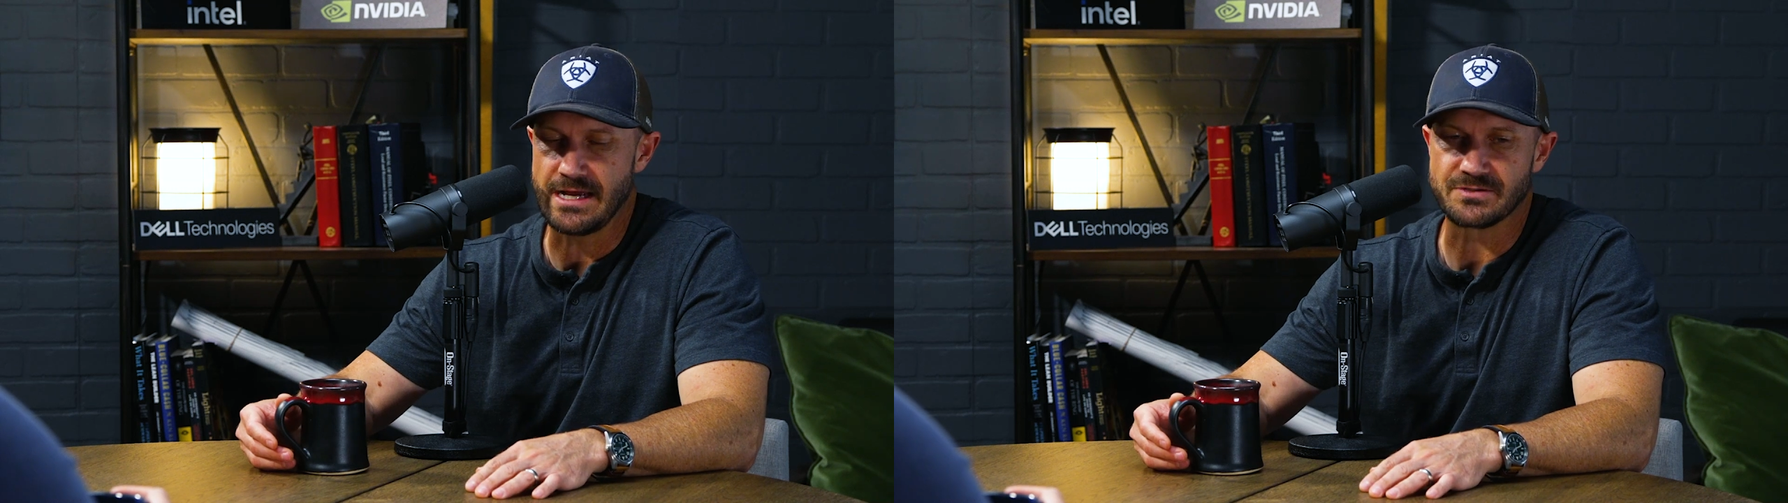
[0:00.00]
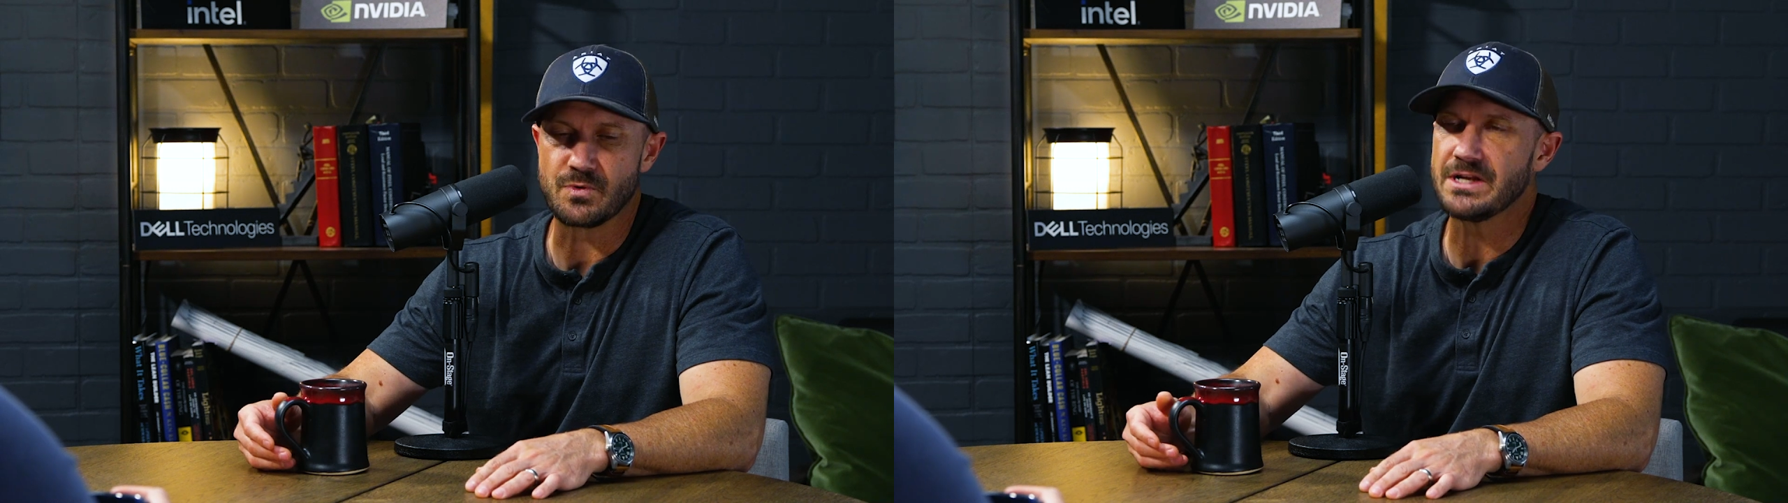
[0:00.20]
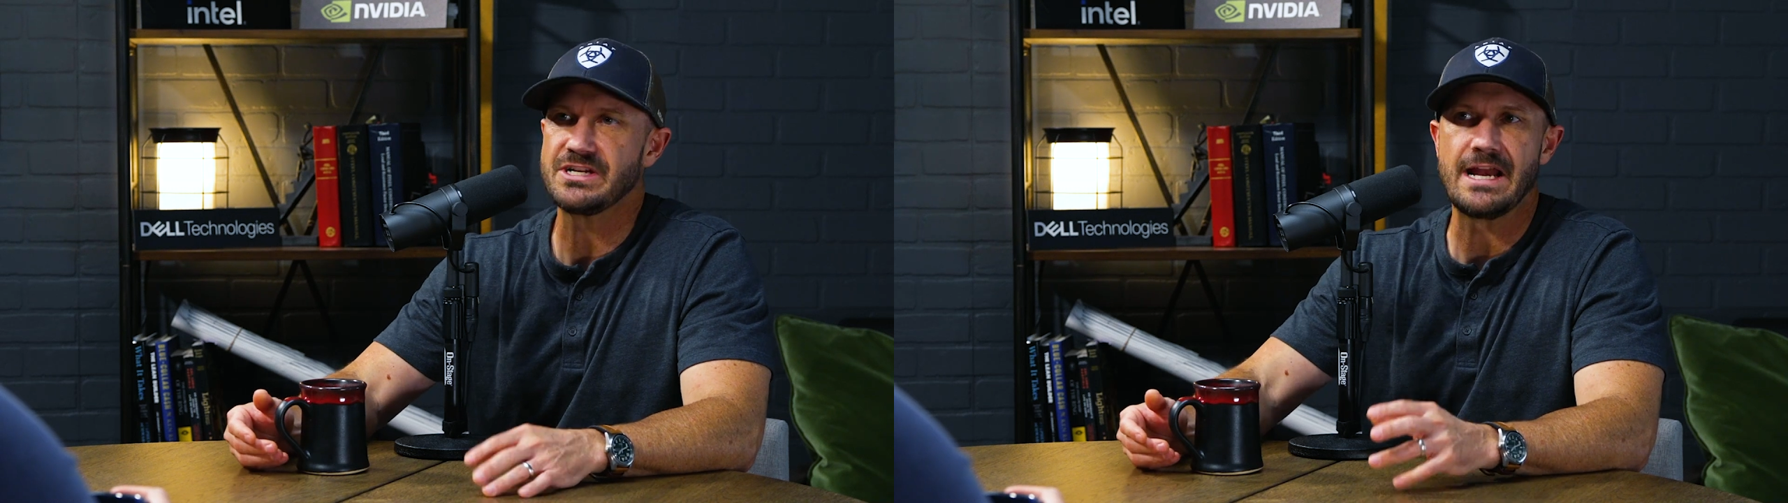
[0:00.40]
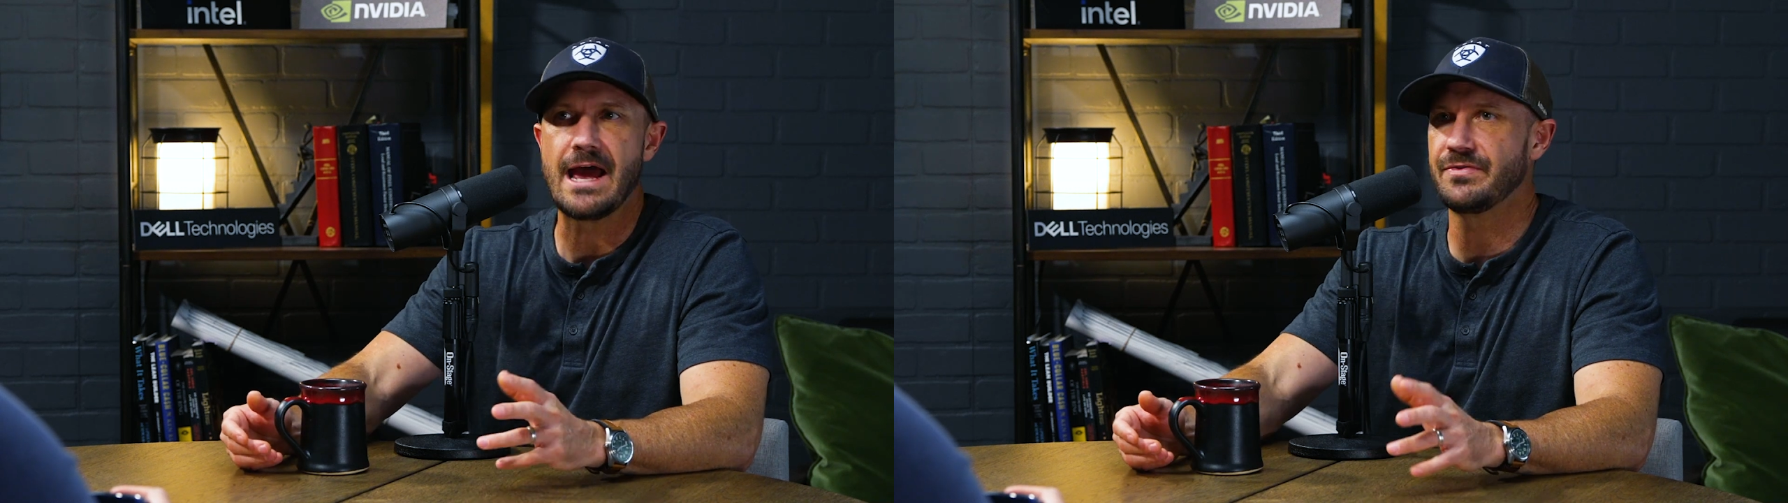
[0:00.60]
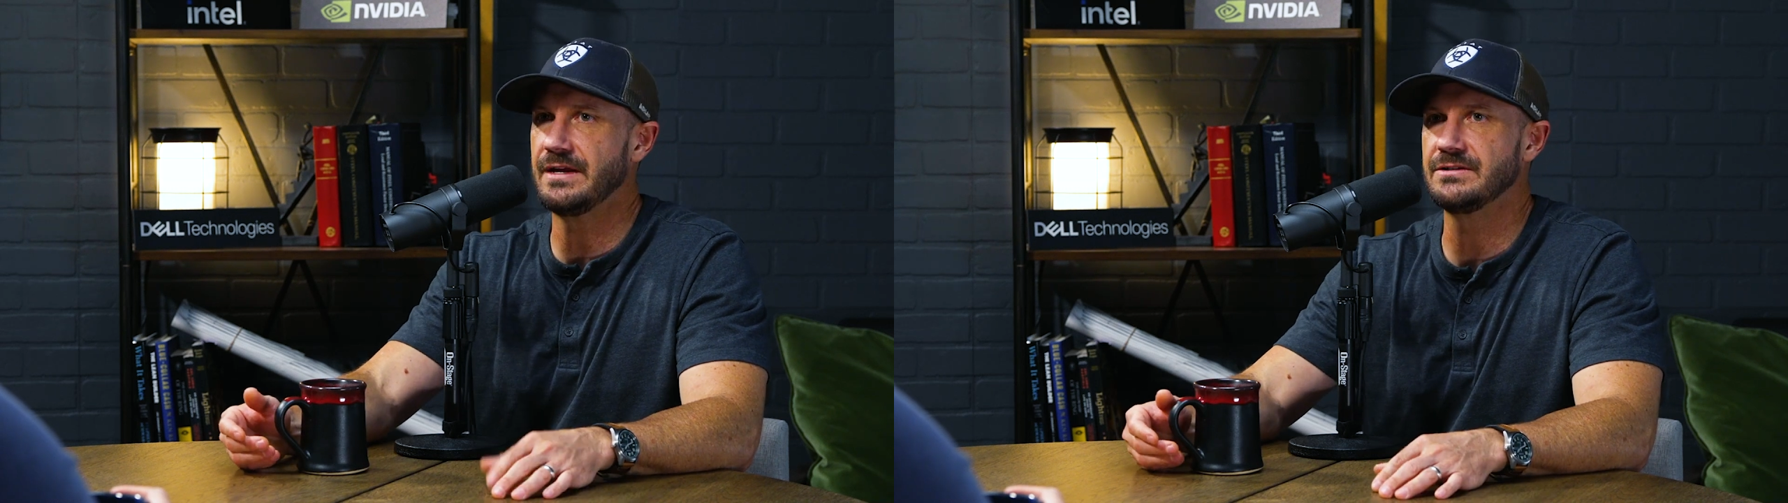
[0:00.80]
rushing
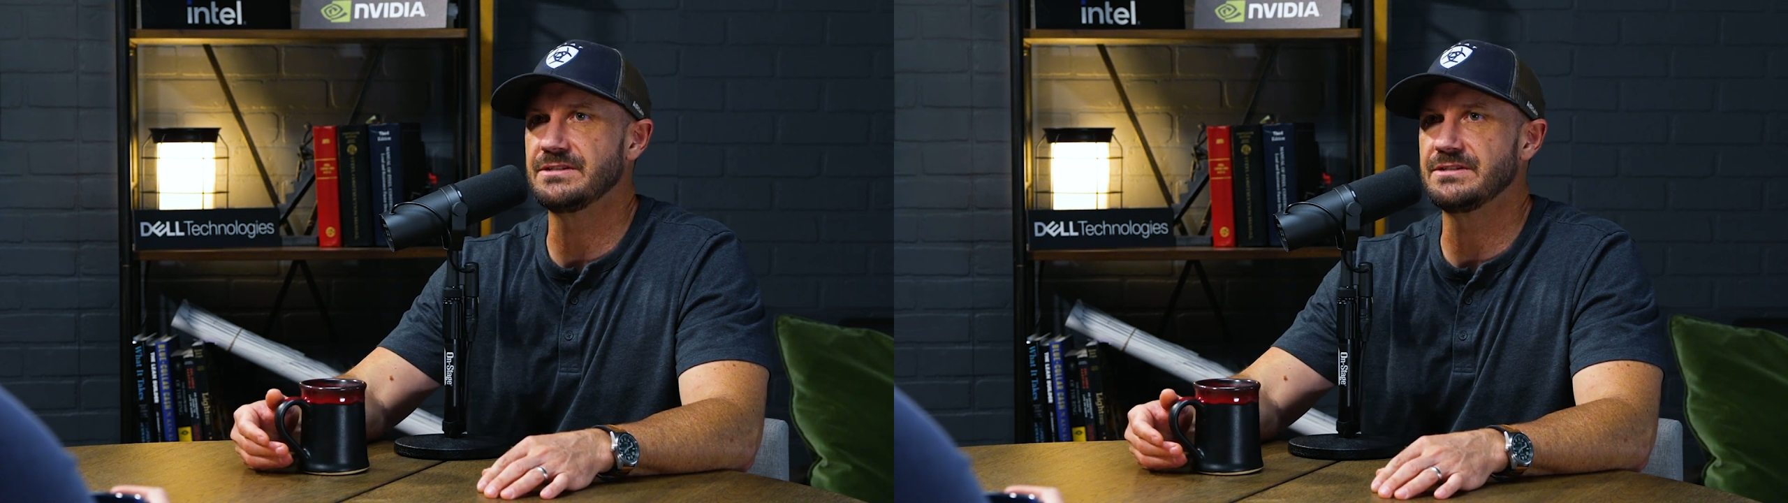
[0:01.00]
out there is